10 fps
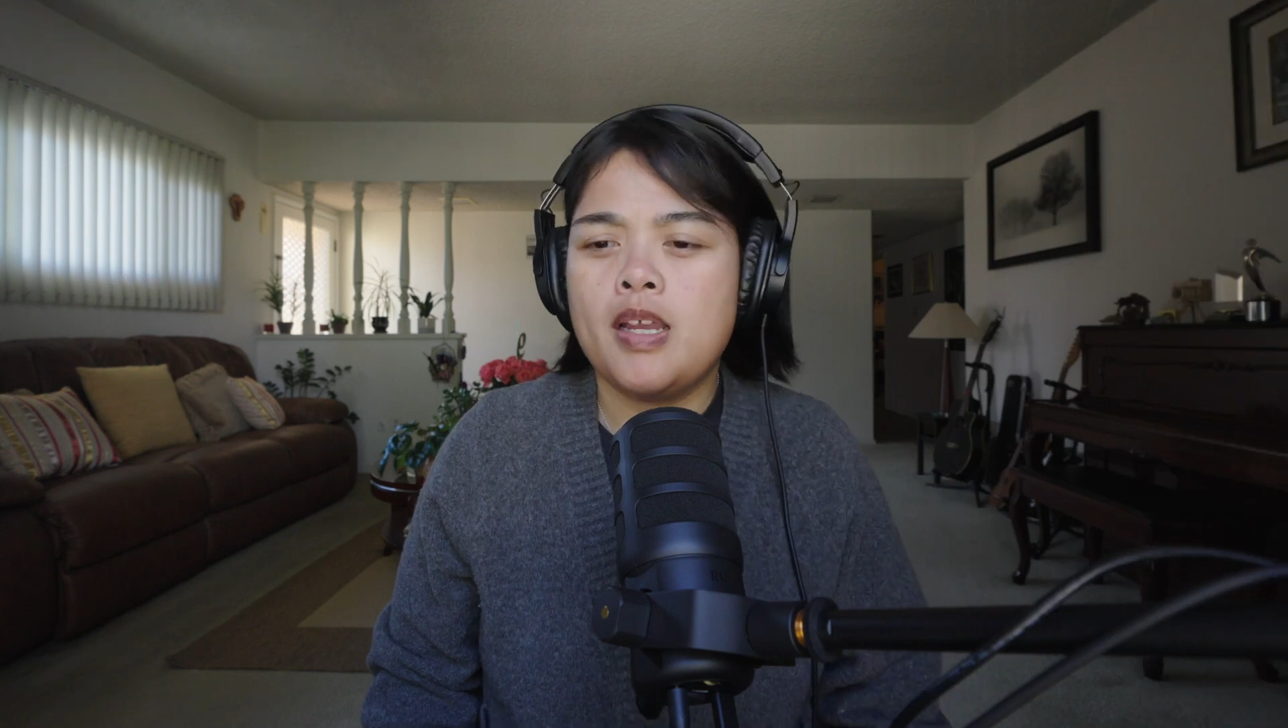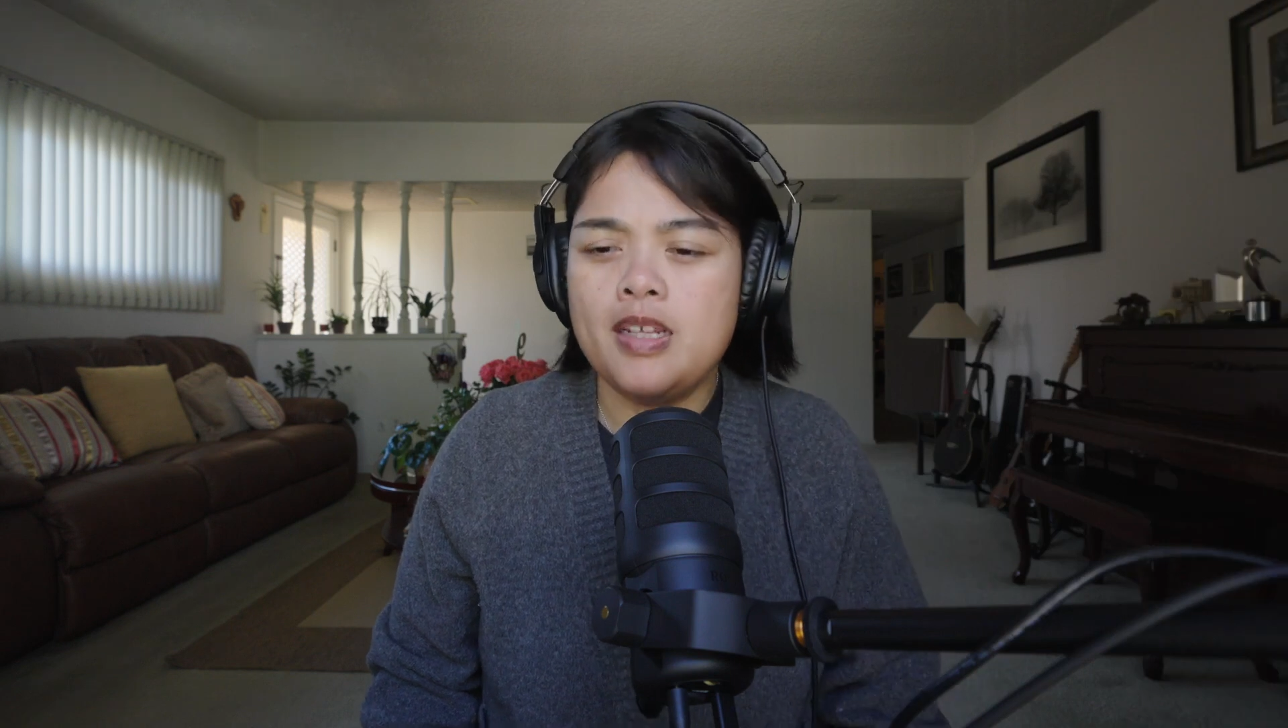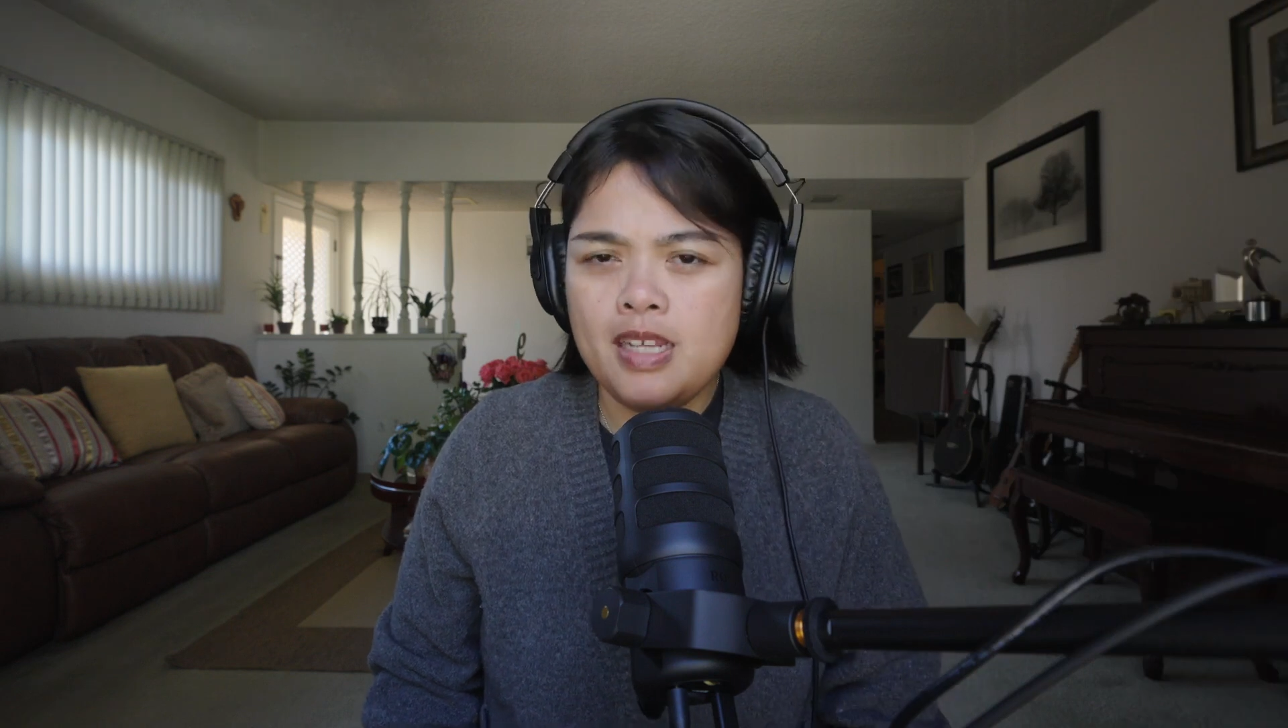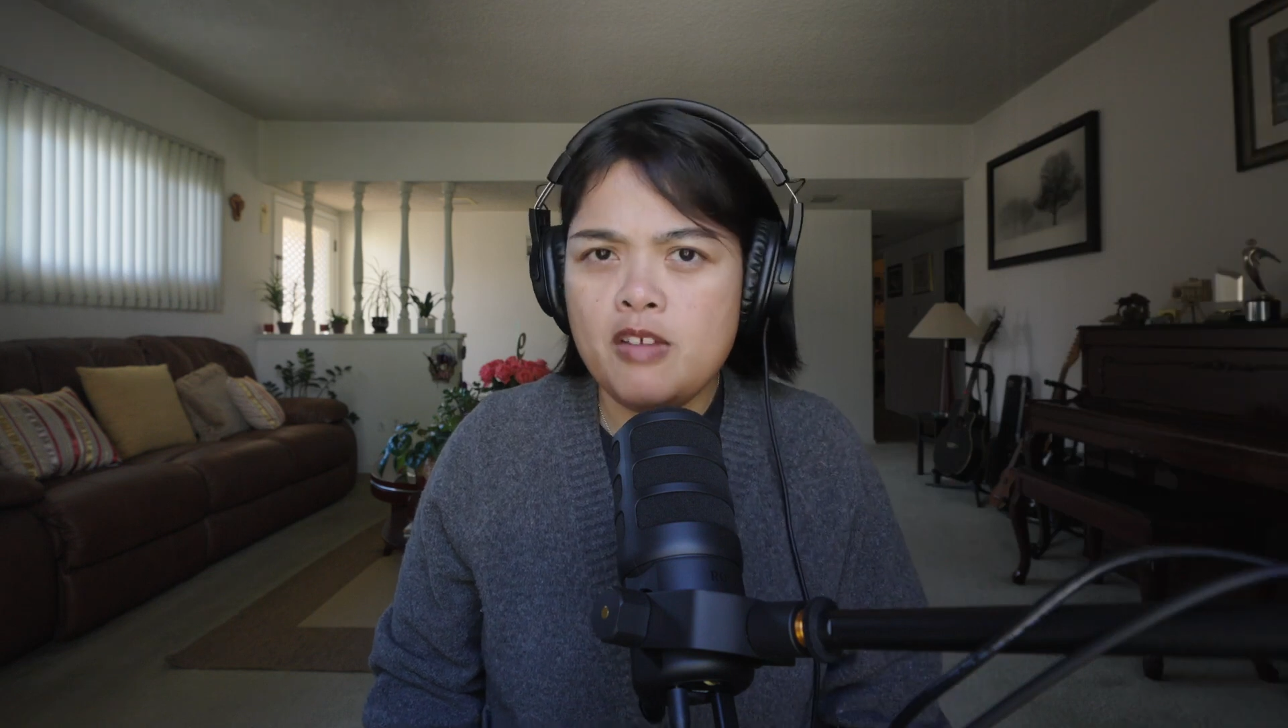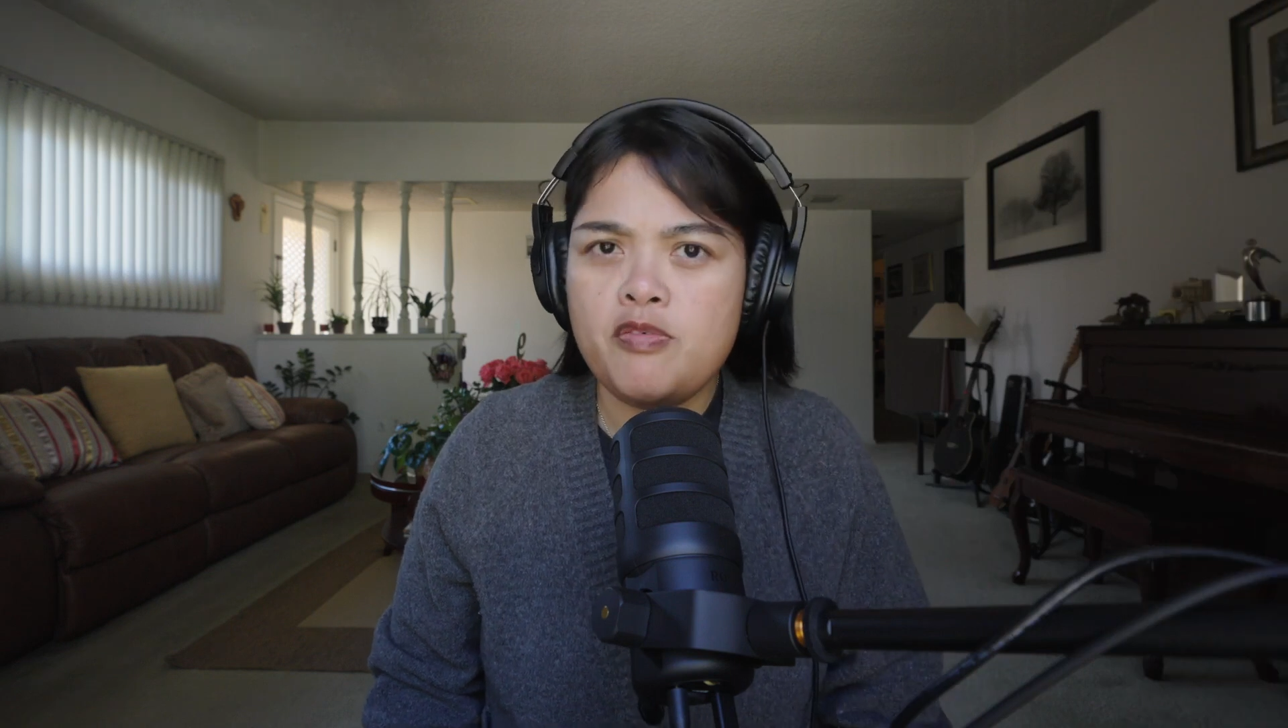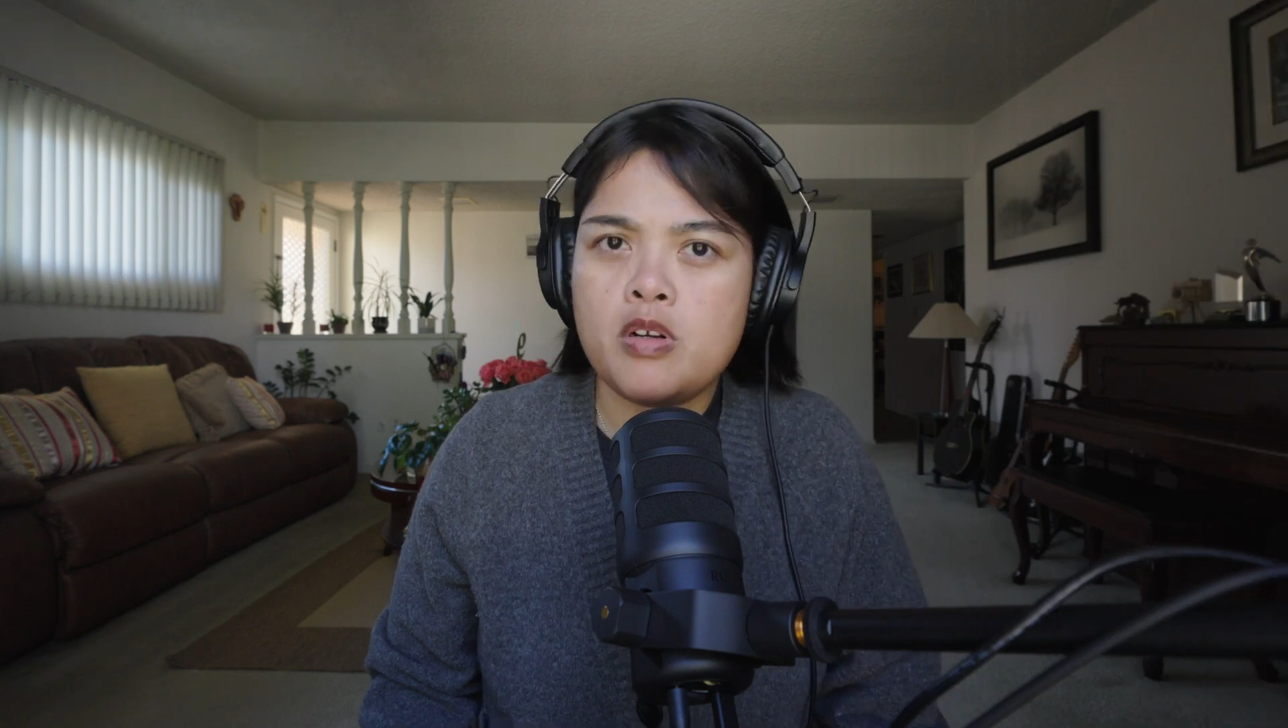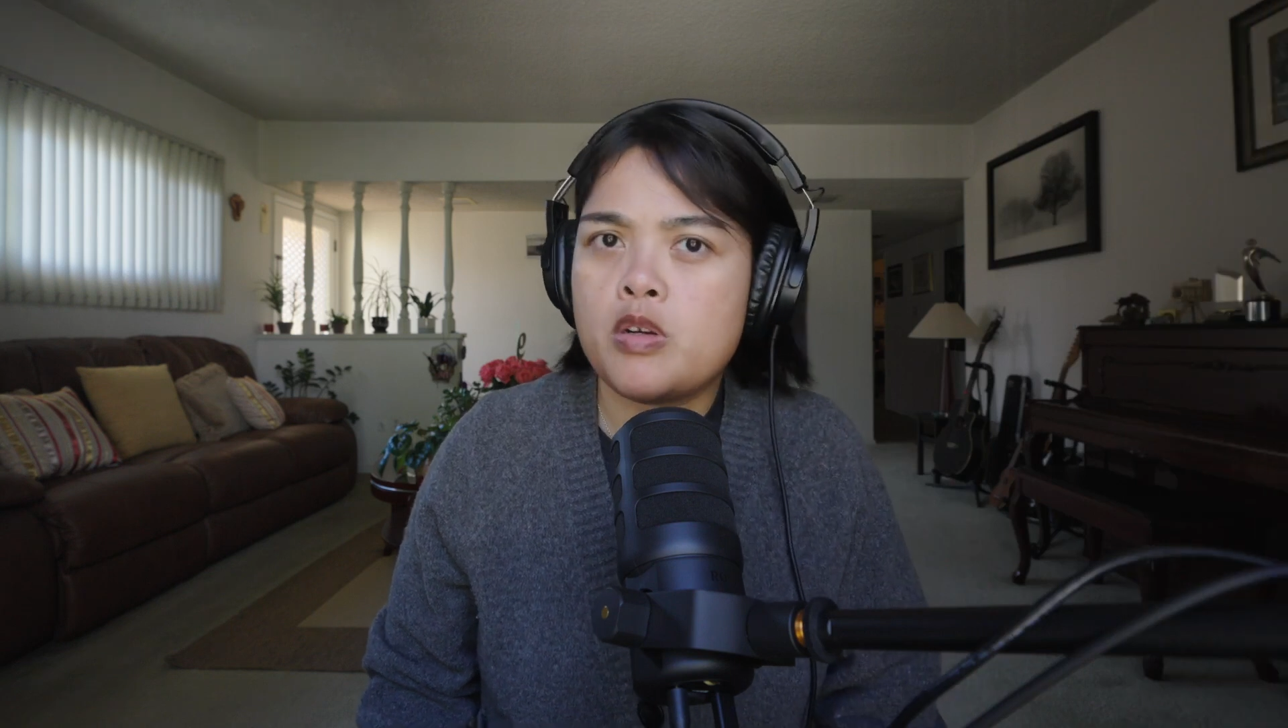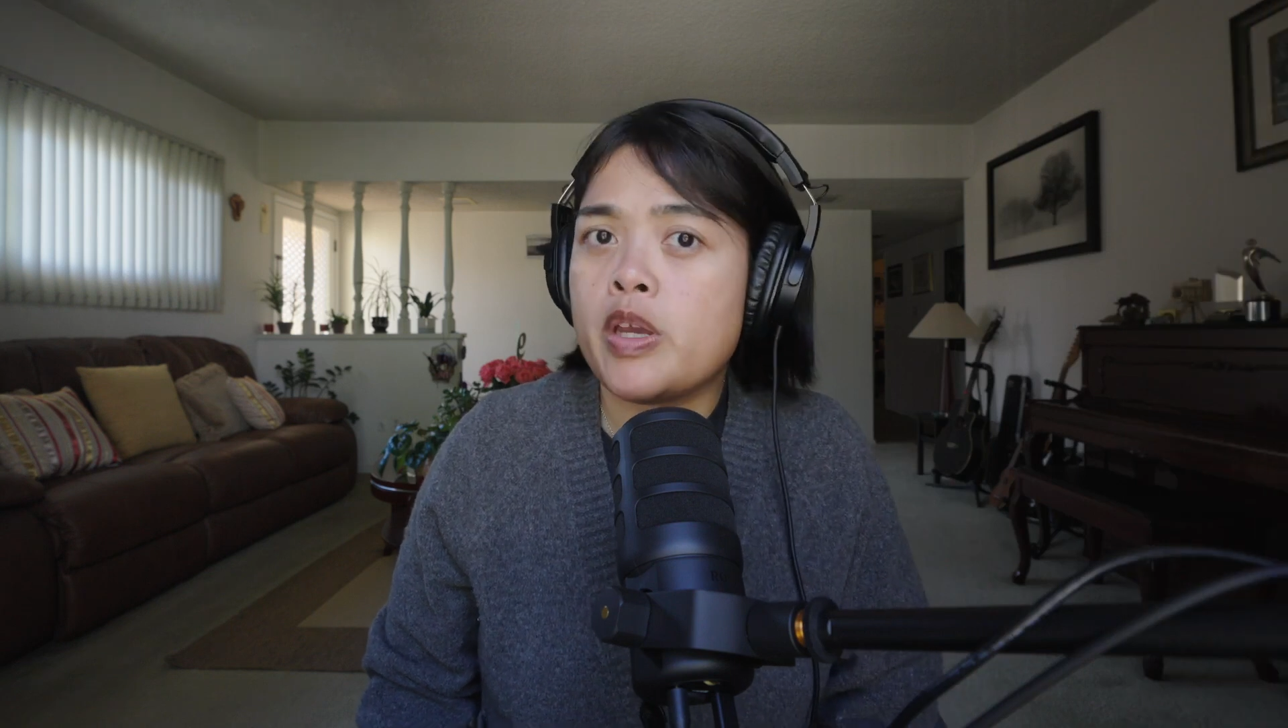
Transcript: And now for a